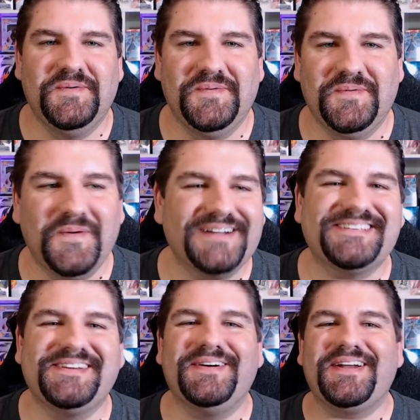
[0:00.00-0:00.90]
What's
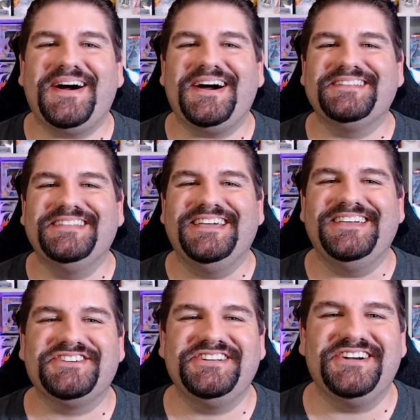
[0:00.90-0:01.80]
going on,
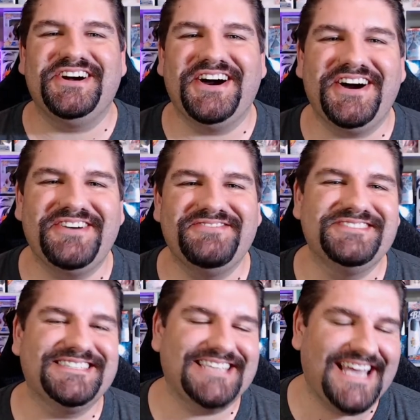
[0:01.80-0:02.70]
Legion of
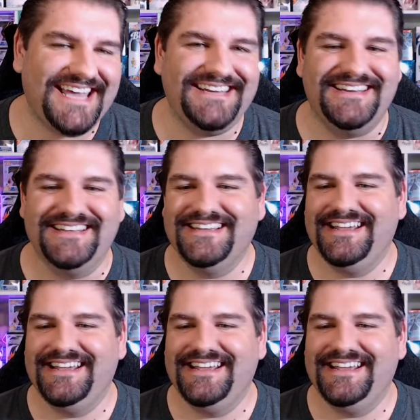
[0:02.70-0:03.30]
Zen?